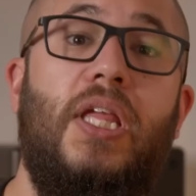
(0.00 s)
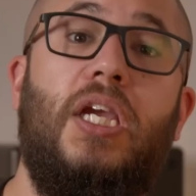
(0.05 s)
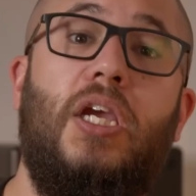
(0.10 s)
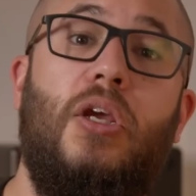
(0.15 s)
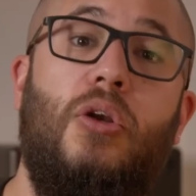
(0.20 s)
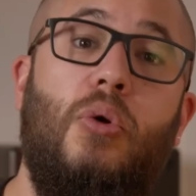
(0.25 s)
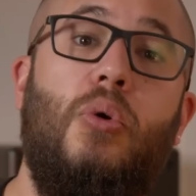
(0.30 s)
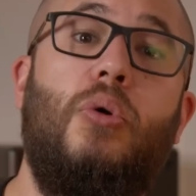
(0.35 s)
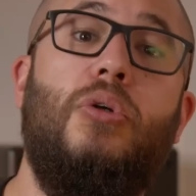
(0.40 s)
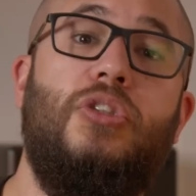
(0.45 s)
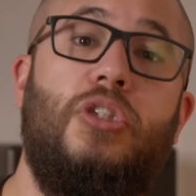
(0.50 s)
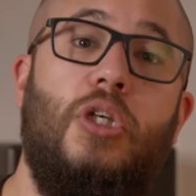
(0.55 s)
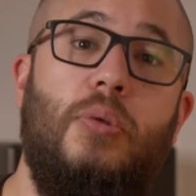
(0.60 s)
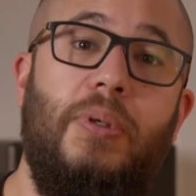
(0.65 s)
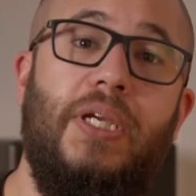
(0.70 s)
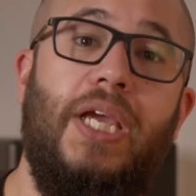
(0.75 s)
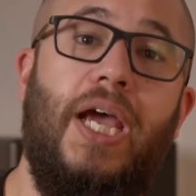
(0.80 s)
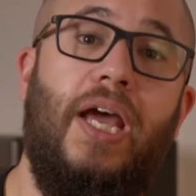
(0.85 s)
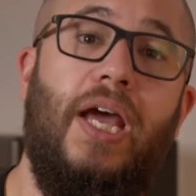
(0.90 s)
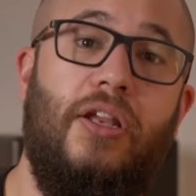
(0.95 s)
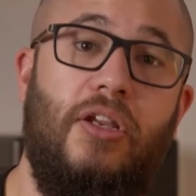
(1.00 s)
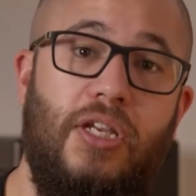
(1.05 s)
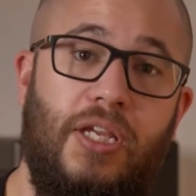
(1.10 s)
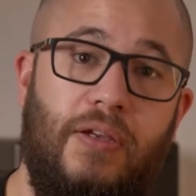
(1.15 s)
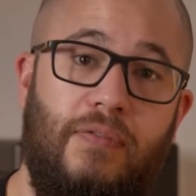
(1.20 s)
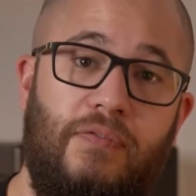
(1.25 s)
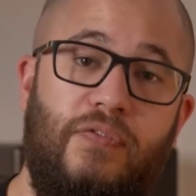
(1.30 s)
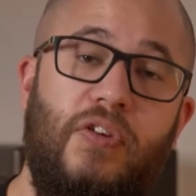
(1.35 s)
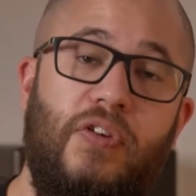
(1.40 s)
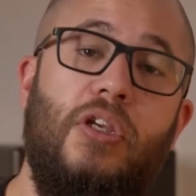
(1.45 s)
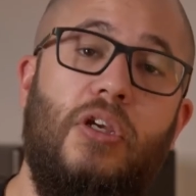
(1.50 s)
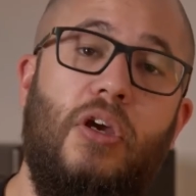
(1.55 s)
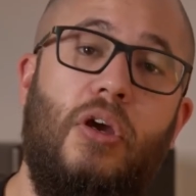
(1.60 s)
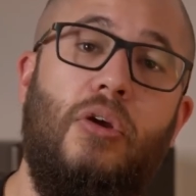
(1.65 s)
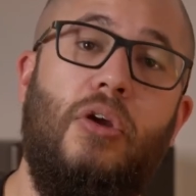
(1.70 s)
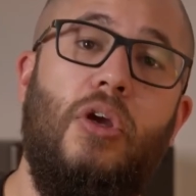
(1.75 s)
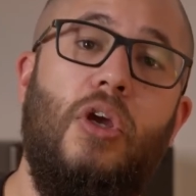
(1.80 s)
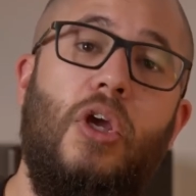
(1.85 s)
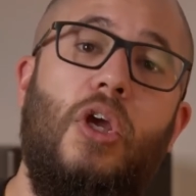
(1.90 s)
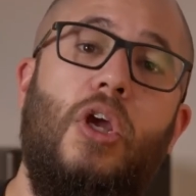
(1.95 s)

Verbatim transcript: They can also be added in video,